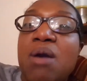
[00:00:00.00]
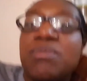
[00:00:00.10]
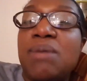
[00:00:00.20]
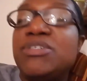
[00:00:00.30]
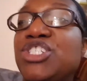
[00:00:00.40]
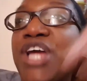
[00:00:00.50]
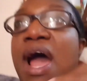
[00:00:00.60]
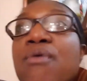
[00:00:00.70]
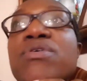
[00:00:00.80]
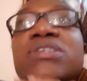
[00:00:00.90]
I'm gonna
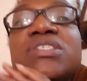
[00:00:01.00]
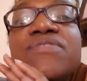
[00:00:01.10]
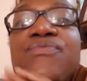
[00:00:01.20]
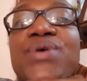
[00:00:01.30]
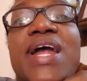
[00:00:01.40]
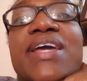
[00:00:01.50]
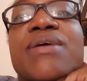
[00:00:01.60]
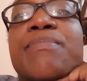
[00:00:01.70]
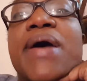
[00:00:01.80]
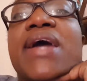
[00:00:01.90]
shower and stuff when I
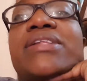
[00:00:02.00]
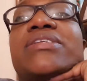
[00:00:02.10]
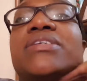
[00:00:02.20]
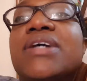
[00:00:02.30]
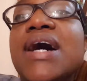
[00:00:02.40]
get back to the